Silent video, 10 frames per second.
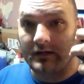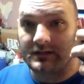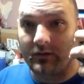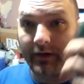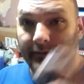a
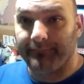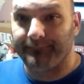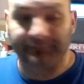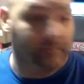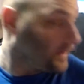soda.
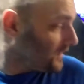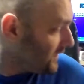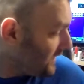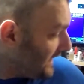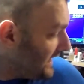
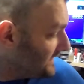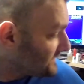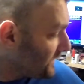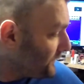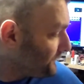And
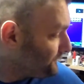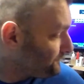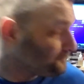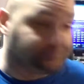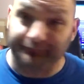so
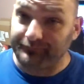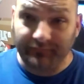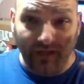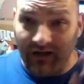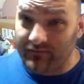
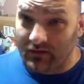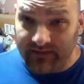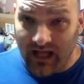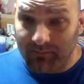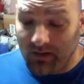I've got
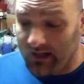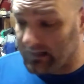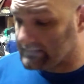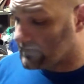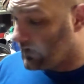that
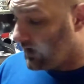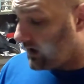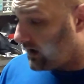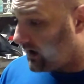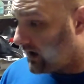planned.
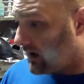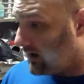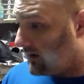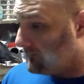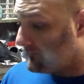
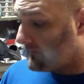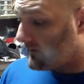I've